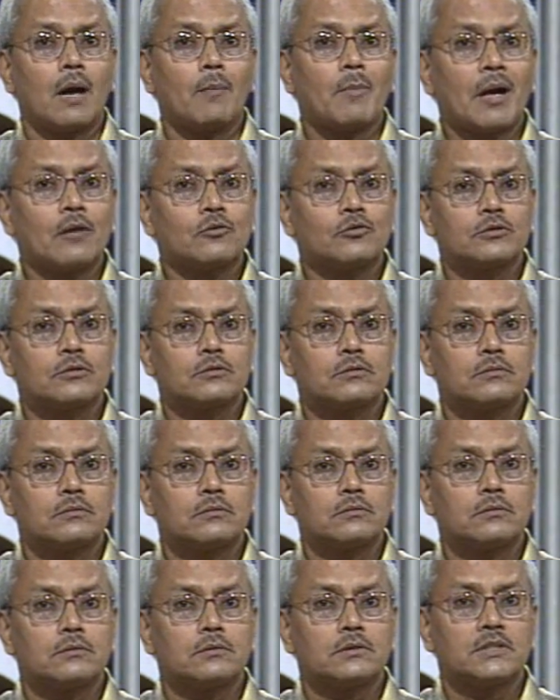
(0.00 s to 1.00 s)
about
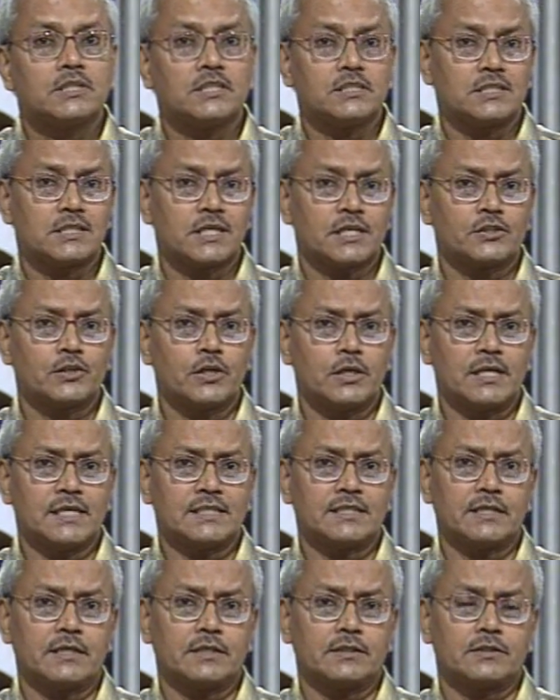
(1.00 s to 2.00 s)
these sessional
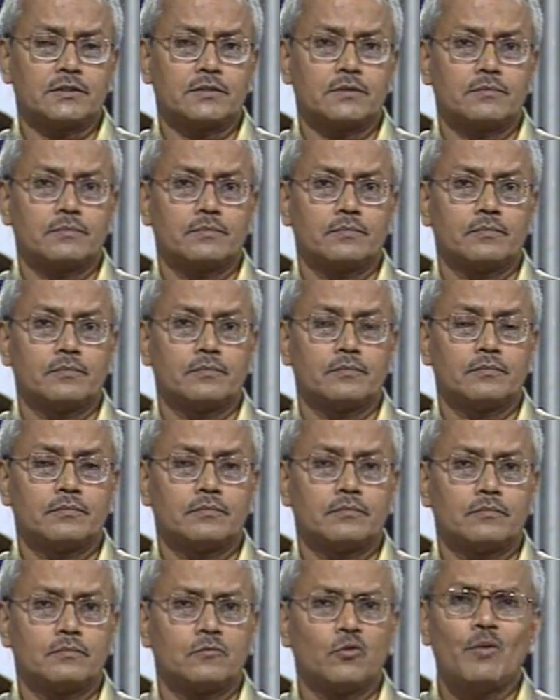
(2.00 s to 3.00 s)
essays.
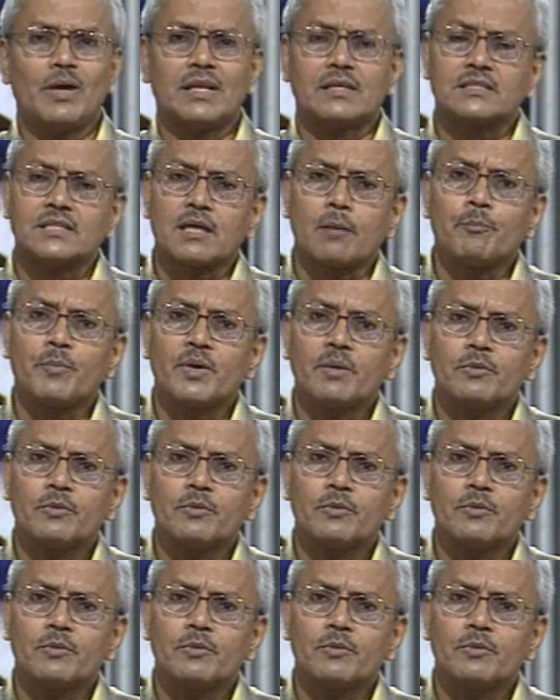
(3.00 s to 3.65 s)
Well, some